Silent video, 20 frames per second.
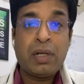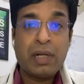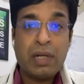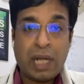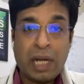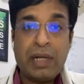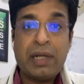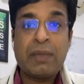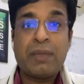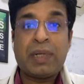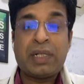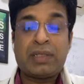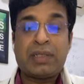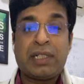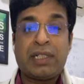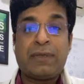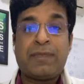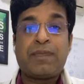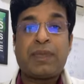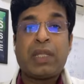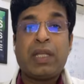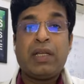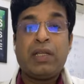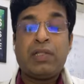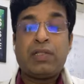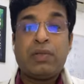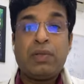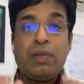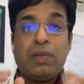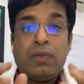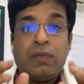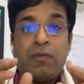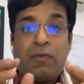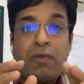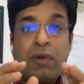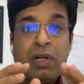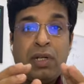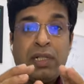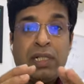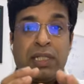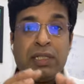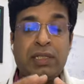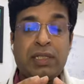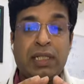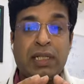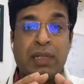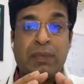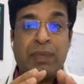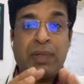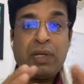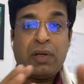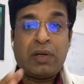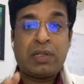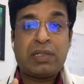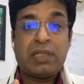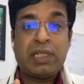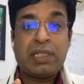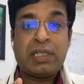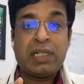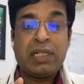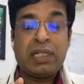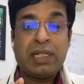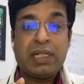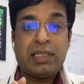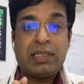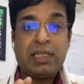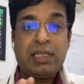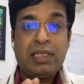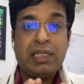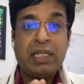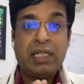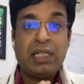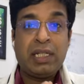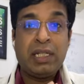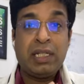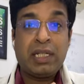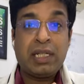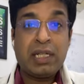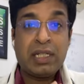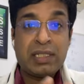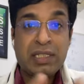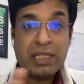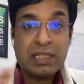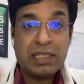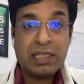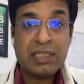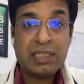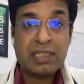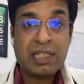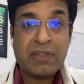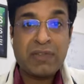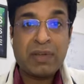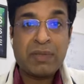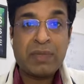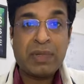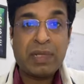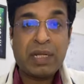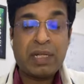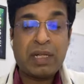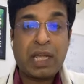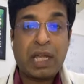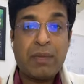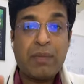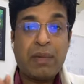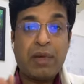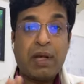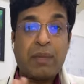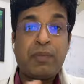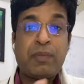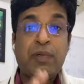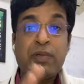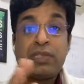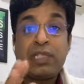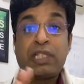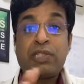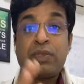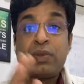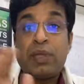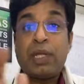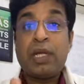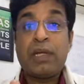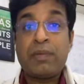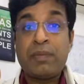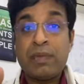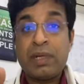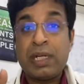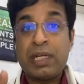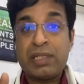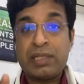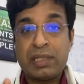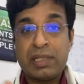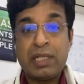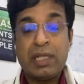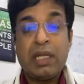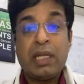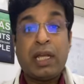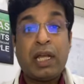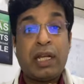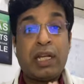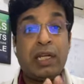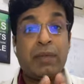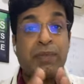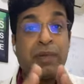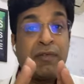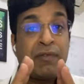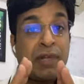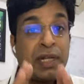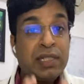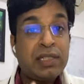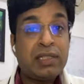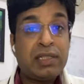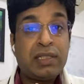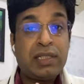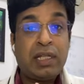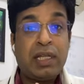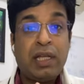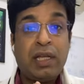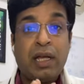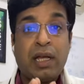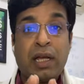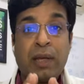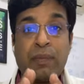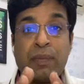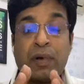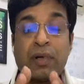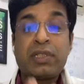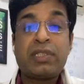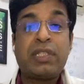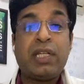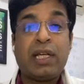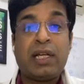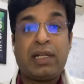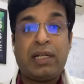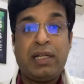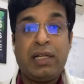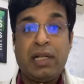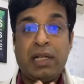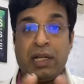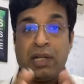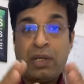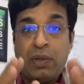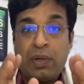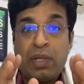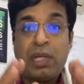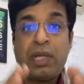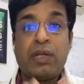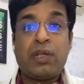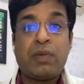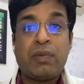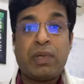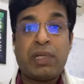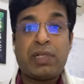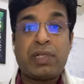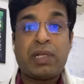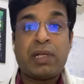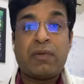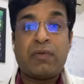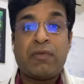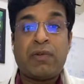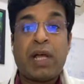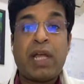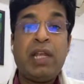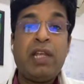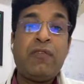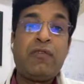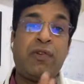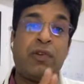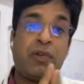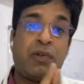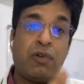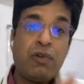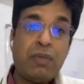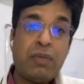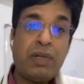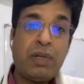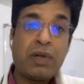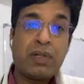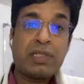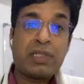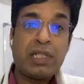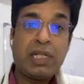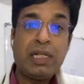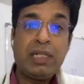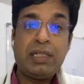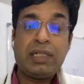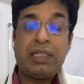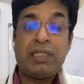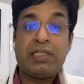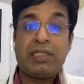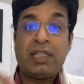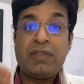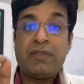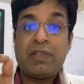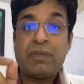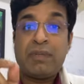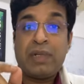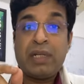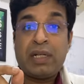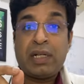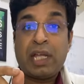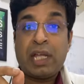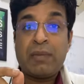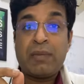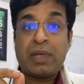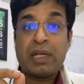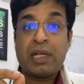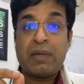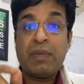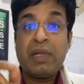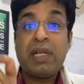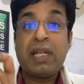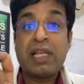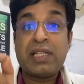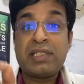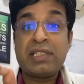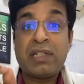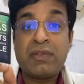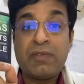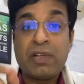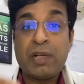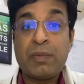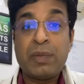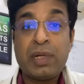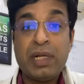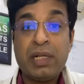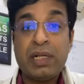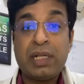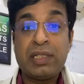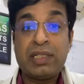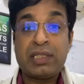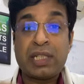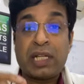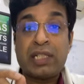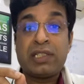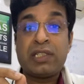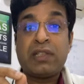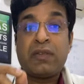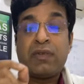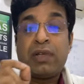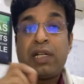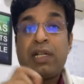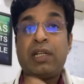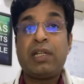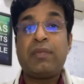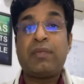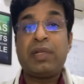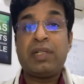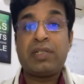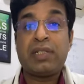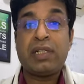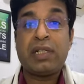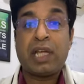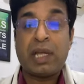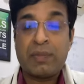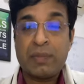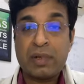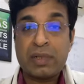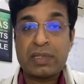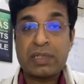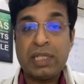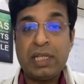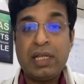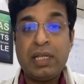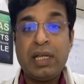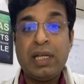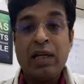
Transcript: 90%. So what this pre-oxygenation does is it increases the safe apnea time up to 6 to 8 minutes, and it prevents the hypoxia during intubation. While if you don't pre-oxygenate, the safe apnea time can be less than 1 minute, and chances of getting patient hypoxic